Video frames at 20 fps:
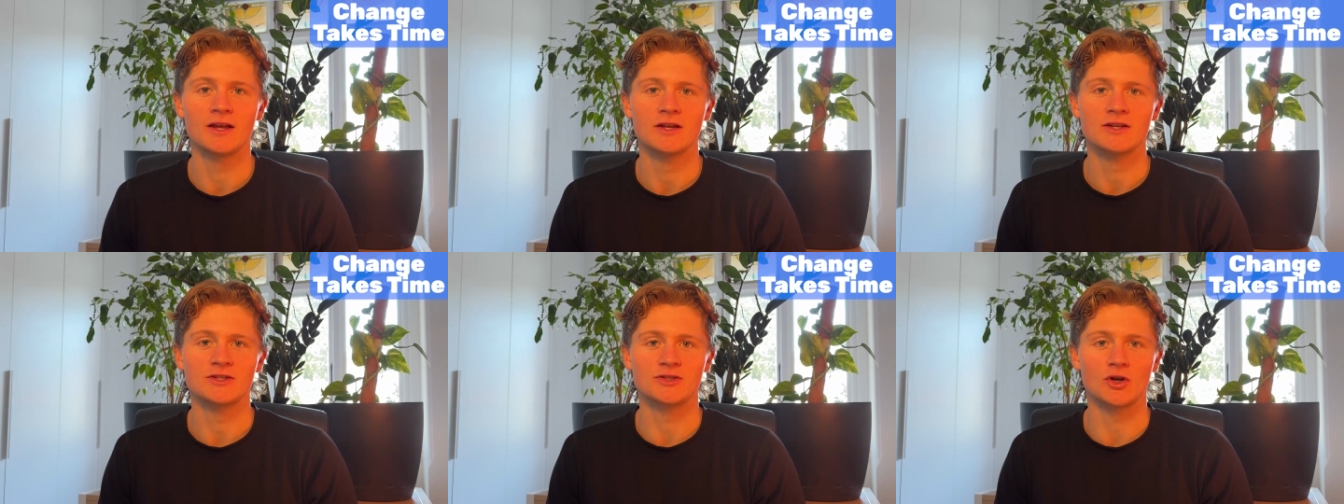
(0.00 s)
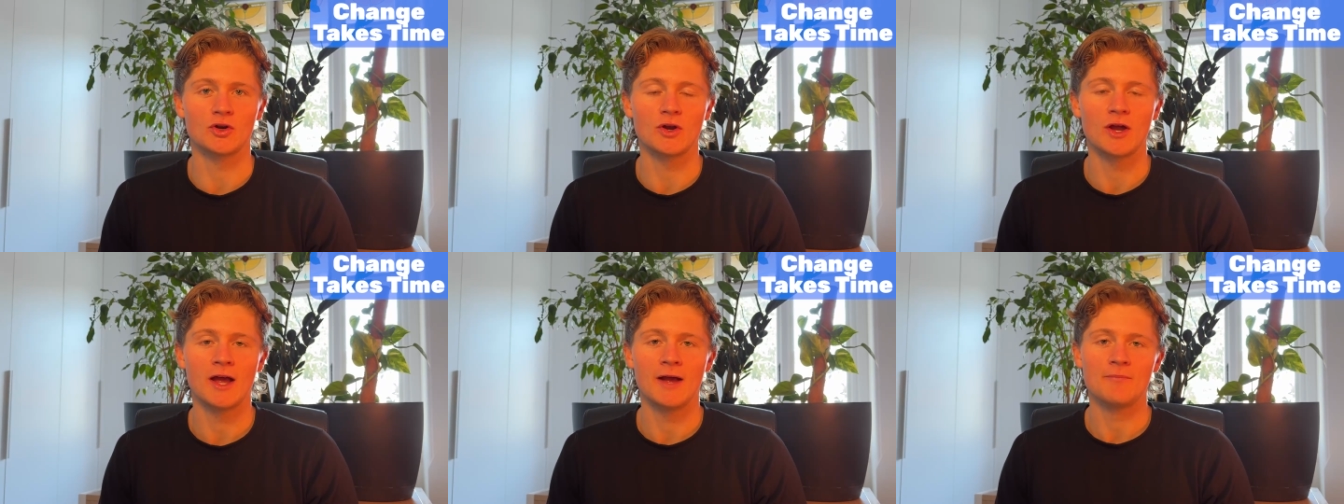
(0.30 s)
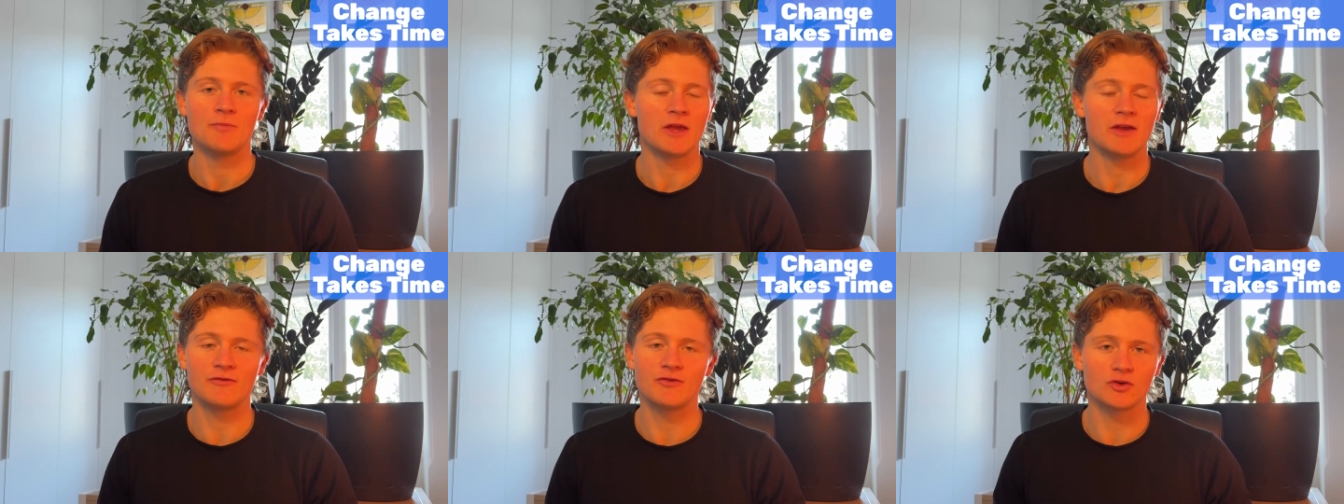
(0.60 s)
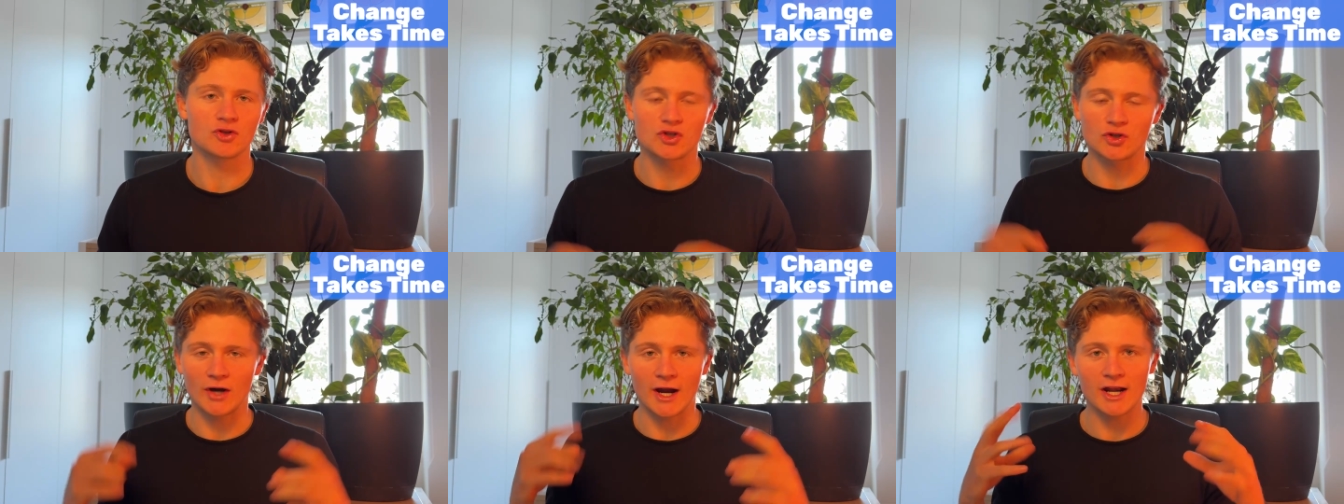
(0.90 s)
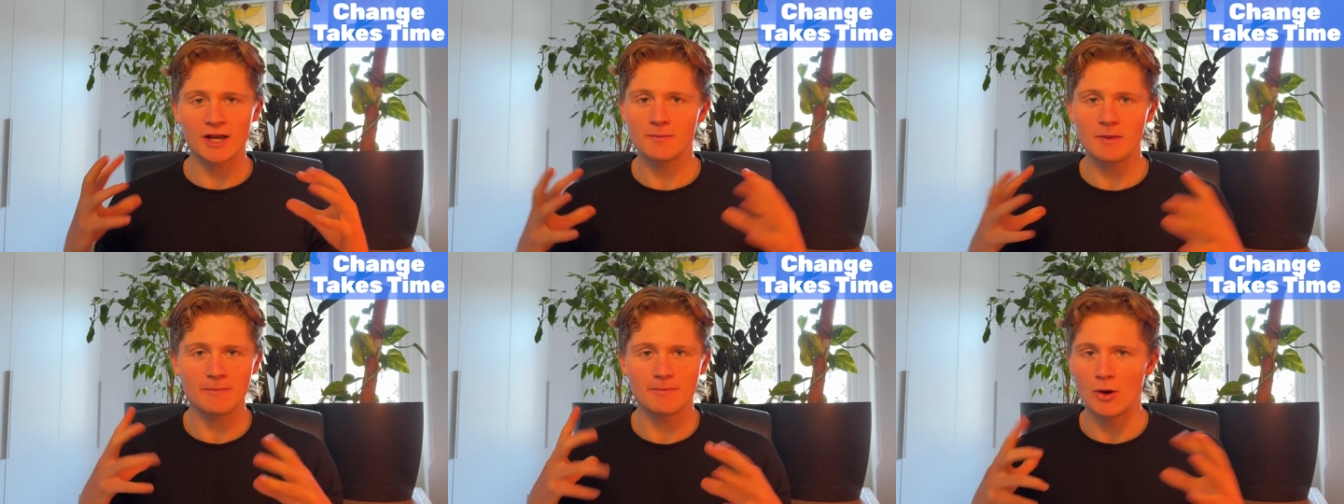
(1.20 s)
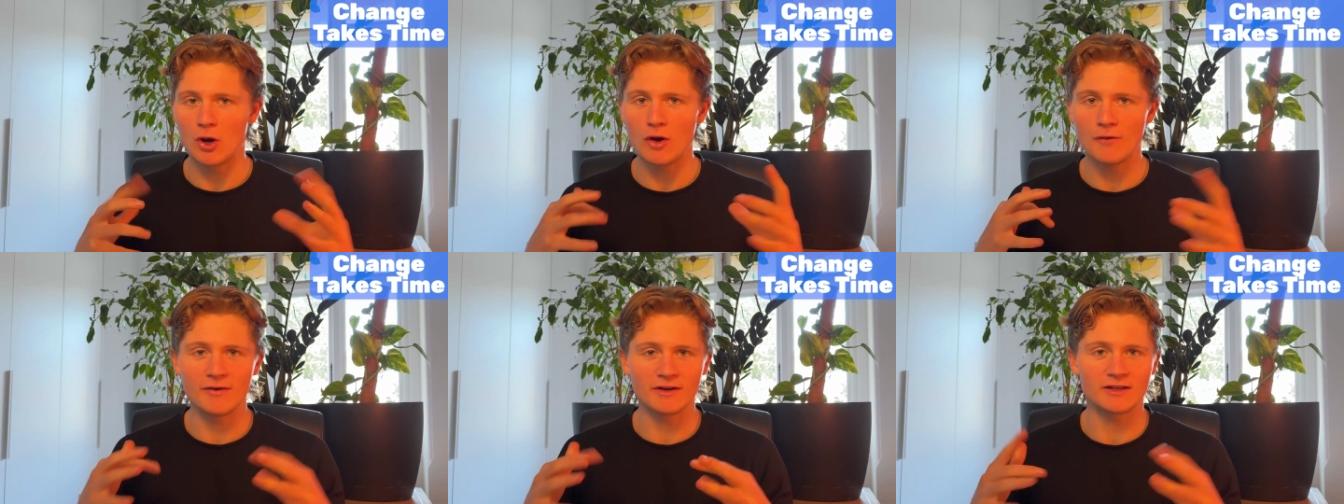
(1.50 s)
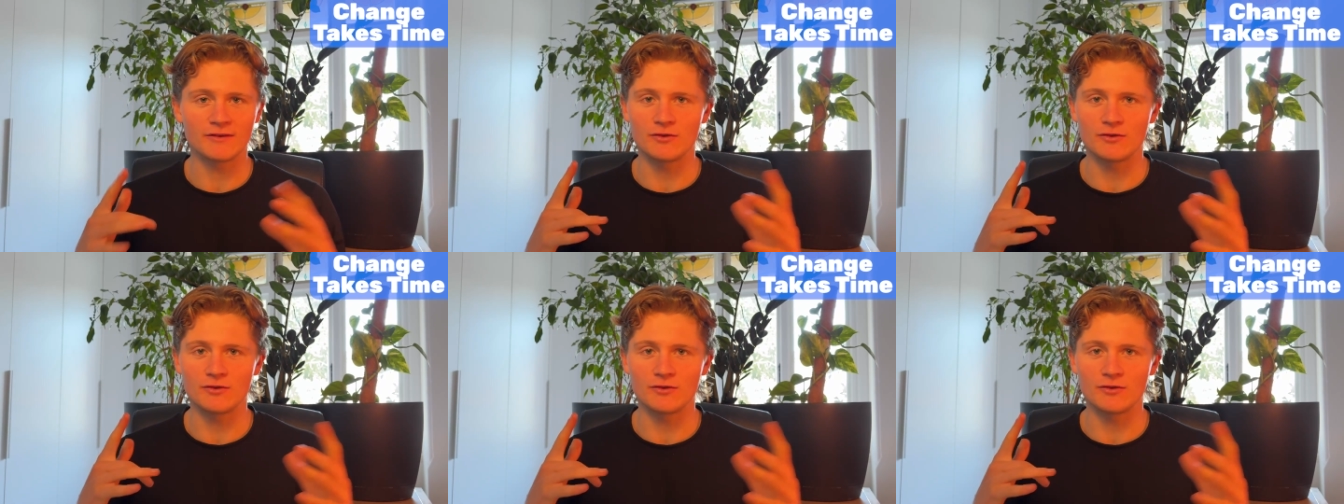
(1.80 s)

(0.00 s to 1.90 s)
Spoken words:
So if you're trying to be perfect,